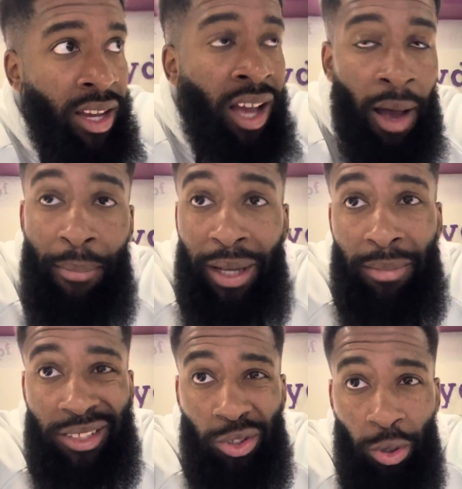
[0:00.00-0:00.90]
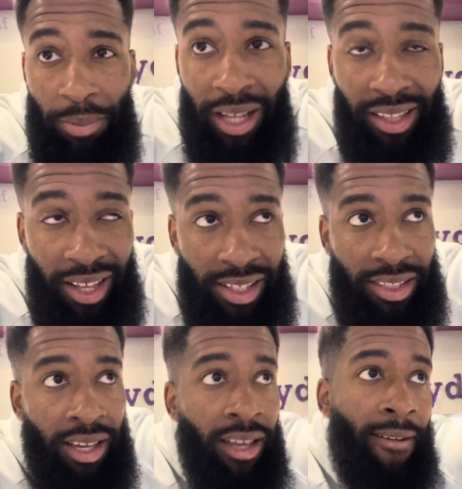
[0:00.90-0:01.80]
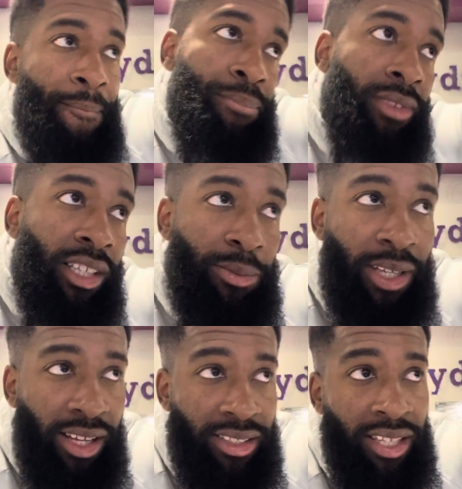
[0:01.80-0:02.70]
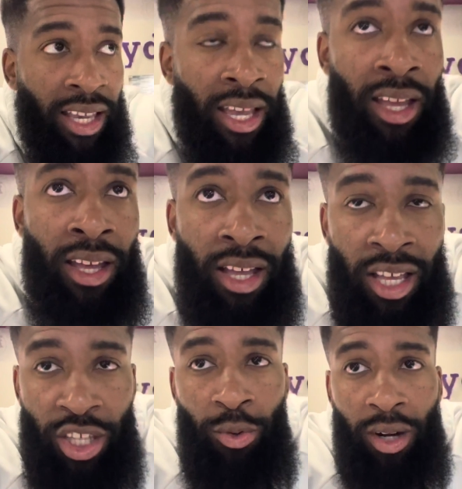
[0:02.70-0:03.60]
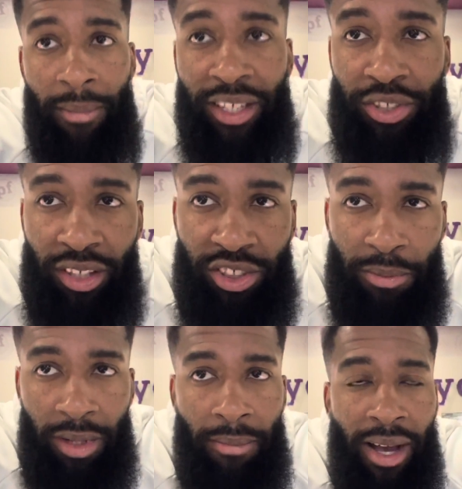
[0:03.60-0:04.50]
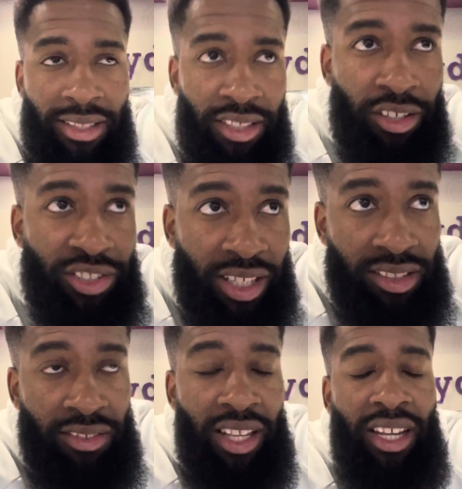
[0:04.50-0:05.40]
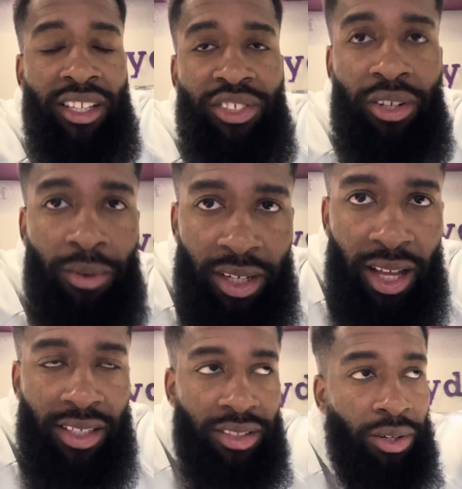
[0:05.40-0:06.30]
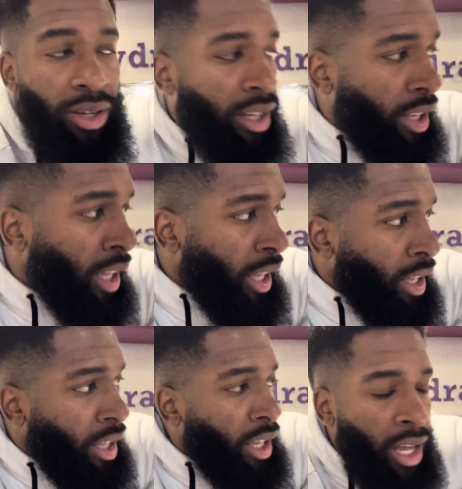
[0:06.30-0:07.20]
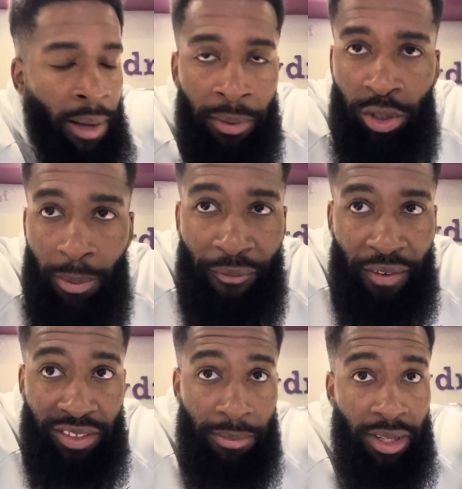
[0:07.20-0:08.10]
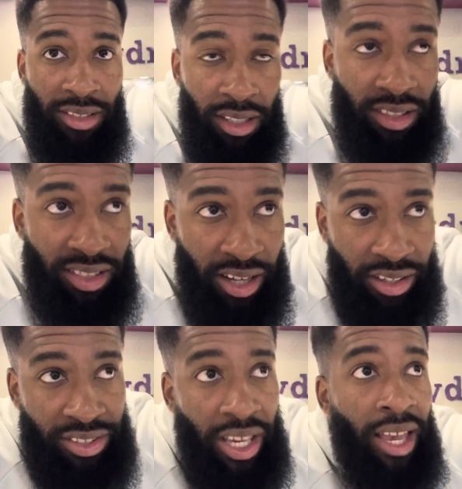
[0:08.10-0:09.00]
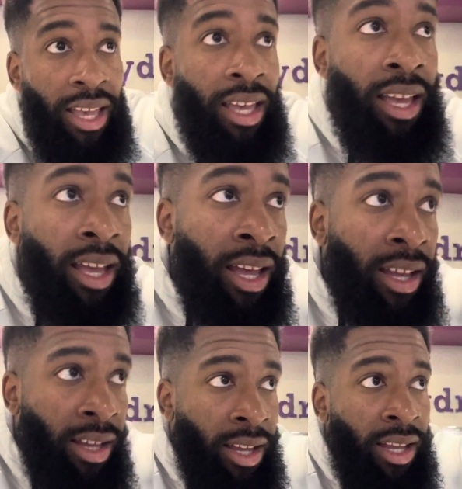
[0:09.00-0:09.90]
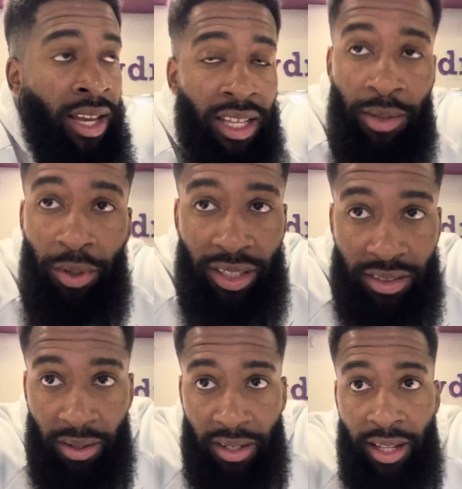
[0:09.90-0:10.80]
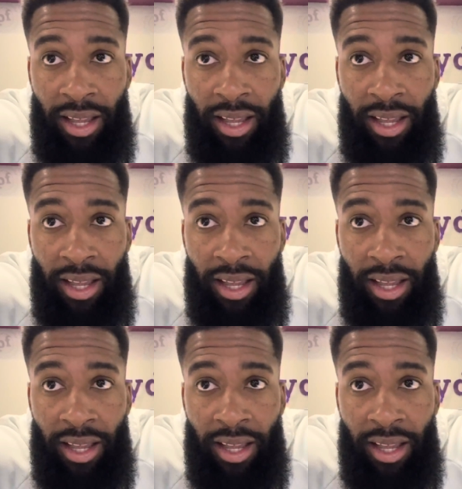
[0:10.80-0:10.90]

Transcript: a big muscle group like legs, just because you want to make sure that you're minimizing your chances of getting injured or whatnot. So I'll do about 15 minutes on the stairs, and then we'll get started.